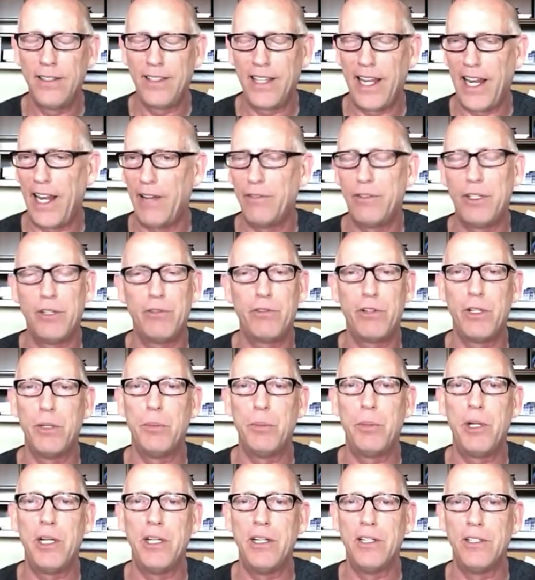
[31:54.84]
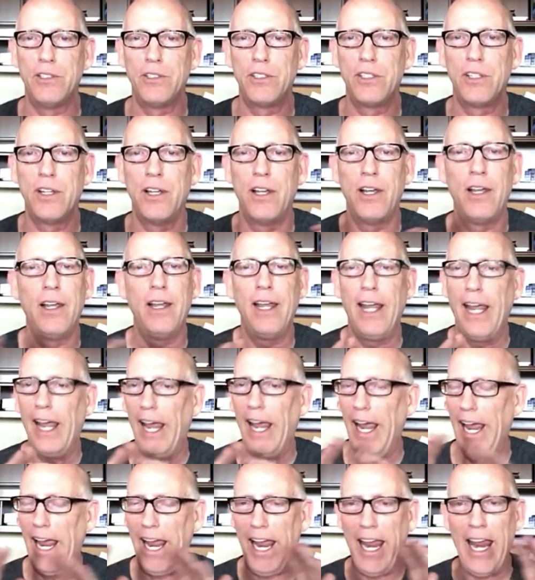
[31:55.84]
they have different opinions.
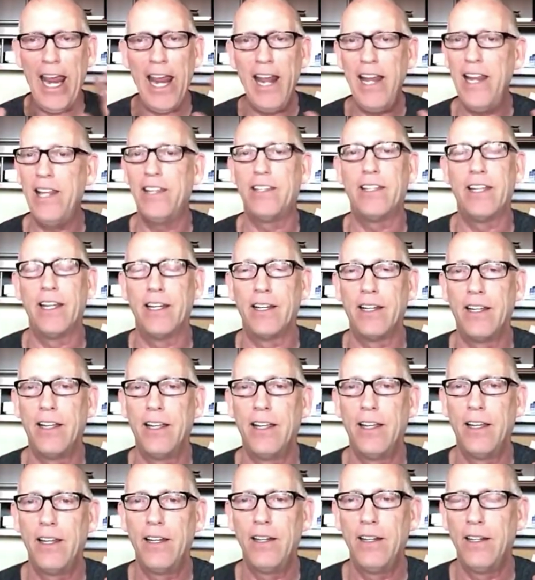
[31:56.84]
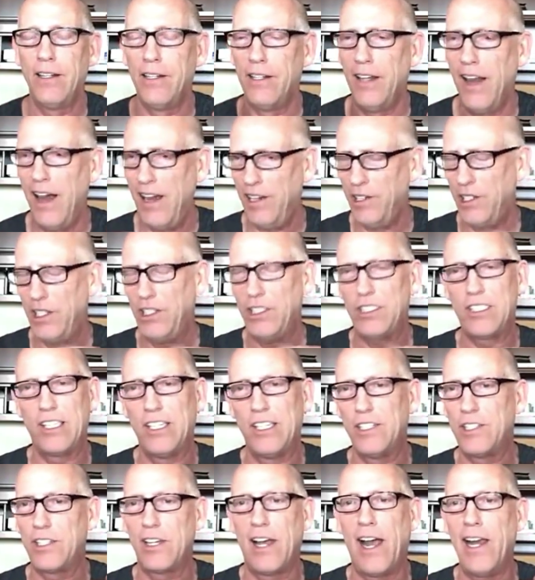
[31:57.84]
Anything, not just
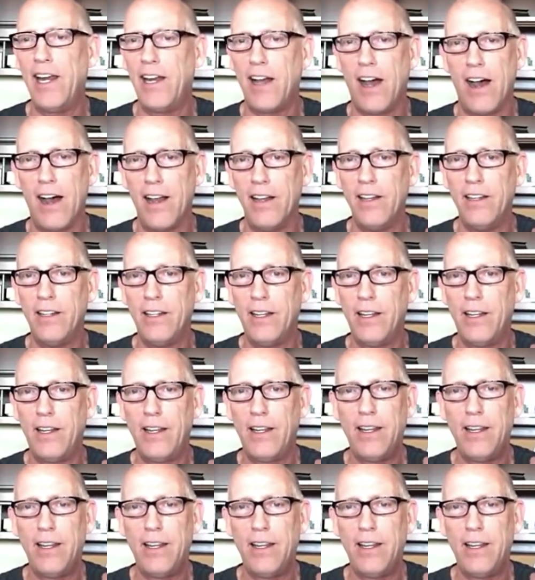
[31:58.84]
this icon,